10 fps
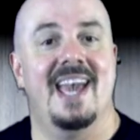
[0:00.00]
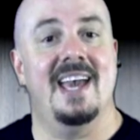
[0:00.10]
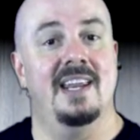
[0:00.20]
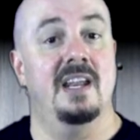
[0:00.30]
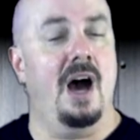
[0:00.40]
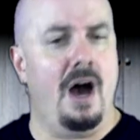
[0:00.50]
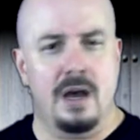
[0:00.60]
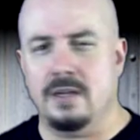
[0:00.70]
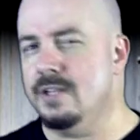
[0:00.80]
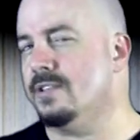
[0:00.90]
in an
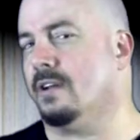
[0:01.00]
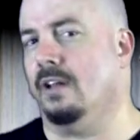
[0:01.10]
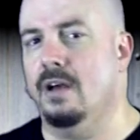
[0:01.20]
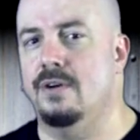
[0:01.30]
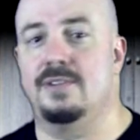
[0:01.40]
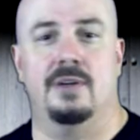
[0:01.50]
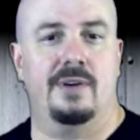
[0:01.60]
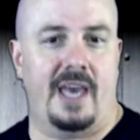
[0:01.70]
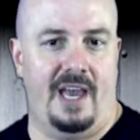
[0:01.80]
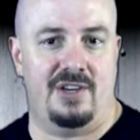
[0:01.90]
undisclosed
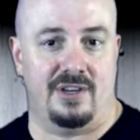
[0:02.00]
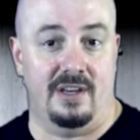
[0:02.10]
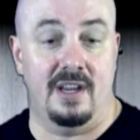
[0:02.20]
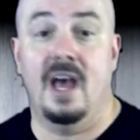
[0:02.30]
location.